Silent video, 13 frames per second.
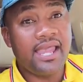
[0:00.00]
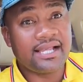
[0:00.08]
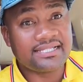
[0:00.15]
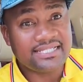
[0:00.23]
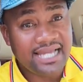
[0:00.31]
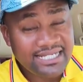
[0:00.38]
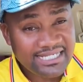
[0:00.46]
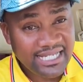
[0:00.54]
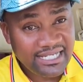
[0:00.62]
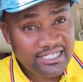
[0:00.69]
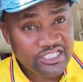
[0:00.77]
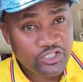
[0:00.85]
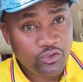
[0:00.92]
exert
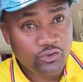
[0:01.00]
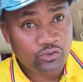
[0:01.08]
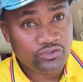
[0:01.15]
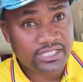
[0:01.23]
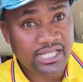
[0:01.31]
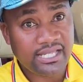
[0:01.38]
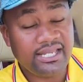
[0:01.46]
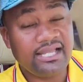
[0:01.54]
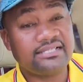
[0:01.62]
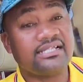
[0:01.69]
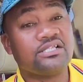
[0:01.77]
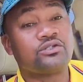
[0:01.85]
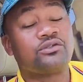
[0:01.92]
energy on those
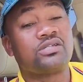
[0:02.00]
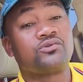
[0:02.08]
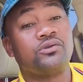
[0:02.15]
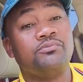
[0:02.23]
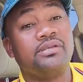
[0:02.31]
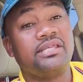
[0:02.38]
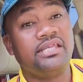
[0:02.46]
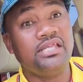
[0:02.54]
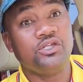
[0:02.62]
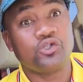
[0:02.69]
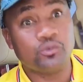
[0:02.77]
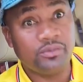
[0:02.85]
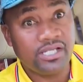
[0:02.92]
areas and so that we
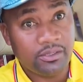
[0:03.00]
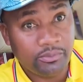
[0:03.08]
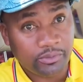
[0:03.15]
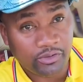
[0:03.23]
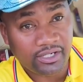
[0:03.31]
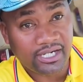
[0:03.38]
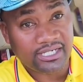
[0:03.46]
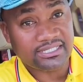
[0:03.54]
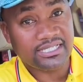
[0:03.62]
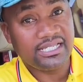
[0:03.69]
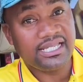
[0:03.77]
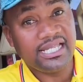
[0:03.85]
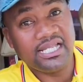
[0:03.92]
begin to make
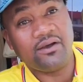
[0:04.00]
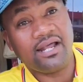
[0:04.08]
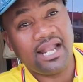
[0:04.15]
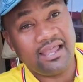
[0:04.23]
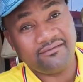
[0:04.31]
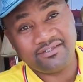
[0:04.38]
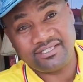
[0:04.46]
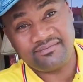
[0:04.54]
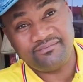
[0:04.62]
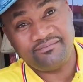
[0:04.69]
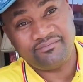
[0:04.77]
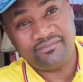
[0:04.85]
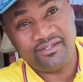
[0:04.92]
progress in our lives.
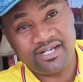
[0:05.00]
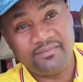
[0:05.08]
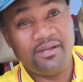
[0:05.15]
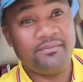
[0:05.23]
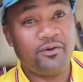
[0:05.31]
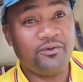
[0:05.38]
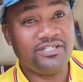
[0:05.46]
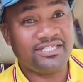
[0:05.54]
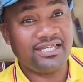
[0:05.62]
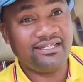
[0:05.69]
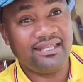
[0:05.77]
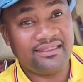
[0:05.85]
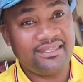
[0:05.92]
Remember, we
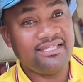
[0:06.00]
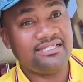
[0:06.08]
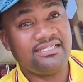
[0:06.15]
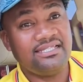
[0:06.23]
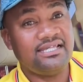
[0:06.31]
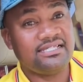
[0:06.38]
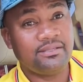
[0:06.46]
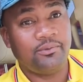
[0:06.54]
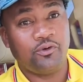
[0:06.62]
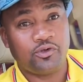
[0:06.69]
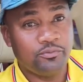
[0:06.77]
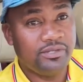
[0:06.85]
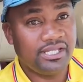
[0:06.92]
said that this year is
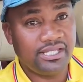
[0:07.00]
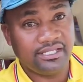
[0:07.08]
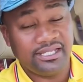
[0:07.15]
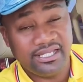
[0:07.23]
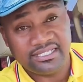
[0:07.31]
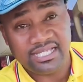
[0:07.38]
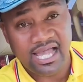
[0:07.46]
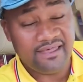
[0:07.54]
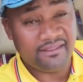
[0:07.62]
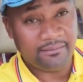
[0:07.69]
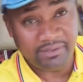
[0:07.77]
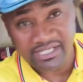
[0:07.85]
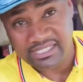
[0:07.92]
about making each
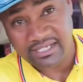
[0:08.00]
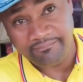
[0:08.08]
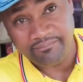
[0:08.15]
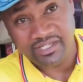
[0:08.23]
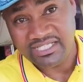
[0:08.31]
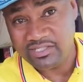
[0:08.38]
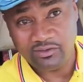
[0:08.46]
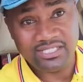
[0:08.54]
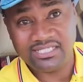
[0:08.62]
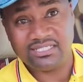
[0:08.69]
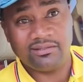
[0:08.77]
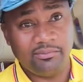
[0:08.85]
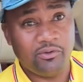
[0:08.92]
other better. It's not
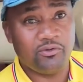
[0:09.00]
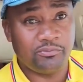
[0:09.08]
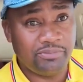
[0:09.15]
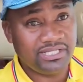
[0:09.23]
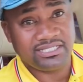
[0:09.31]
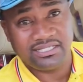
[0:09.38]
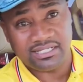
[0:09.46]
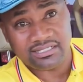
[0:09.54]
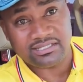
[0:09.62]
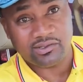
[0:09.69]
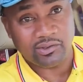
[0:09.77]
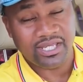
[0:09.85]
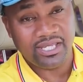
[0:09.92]
just about
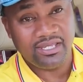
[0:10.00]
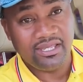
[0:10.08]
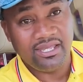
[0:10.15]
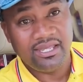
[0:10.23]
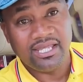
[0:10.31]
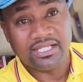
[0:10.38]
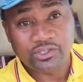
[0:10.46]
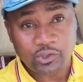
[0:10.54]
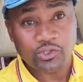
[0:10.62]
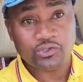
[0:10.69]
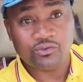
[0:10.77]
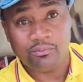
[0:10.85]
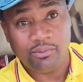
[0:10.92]
business, okay? It's
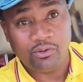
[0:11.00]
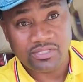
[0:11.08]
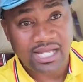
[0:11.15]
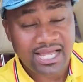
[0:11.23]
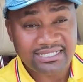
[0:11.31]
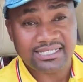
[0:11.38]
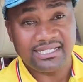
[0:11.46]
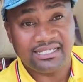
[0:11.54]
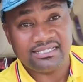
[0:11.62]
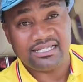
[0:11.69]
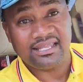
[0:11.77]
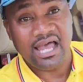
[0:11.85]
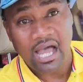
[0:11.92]
also about
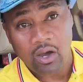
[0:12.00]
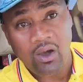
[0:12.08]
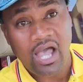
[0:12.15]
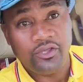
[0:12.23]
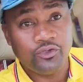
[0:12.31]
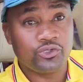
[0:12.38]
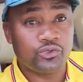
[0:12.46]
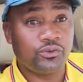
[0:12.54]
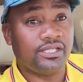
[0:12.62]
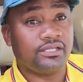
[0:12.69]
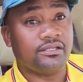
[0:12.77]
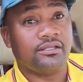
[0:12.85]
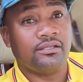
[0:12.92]
asking each other, how are you
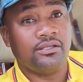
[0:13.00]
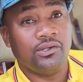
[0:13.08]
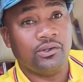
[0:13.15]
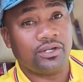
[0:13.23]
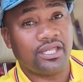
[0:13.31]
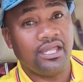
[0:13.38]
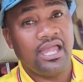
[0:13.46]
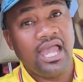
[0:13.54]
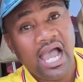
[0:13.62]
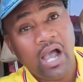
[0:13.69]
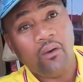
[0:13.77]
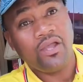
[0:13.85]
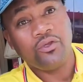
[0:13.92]
doing? Okay,
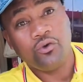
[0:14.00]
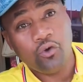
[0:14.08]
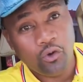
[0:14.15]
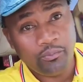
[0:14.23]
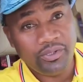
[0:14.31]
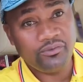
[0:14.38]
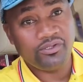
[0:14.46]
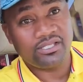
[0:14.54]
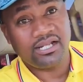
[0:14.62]
how are you coping